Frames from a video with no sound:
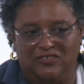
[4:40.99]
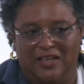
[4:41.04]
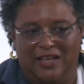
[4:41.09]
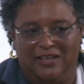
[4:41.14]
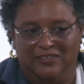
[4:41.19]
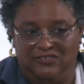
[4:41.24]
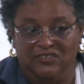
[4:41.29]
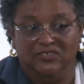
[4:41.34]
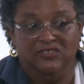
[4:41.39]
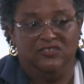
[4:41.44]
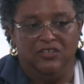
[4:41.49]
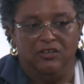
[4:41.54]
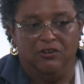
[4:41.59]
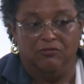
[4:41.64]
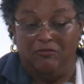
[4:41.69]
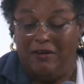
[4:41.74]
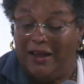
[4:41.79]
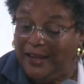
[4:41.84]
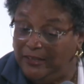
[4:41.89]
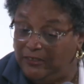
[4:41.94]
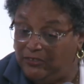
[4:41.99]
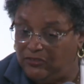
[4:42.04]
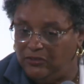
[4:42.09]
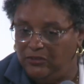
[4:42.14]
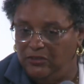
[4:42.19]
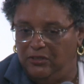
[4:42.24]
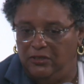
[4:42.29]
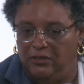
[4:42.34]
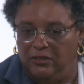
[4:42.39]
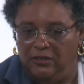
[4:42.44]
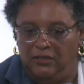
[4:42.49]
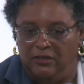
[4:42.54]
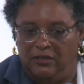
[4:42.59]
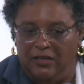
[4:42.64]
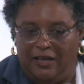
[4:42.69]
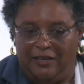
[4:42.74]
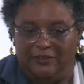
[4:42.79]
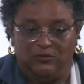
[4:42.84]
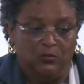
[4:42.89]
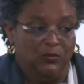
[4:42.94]
as is their right,
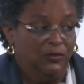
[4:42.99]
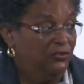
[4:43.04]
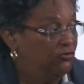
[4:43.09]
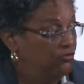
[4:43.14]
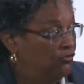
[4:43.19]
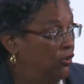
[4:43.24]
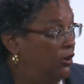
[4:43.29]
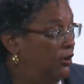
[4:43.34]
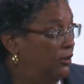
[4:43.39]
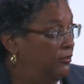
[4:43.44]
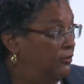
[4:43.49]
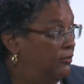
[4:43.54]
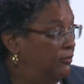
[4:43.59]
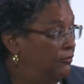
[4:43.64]
has withdrawn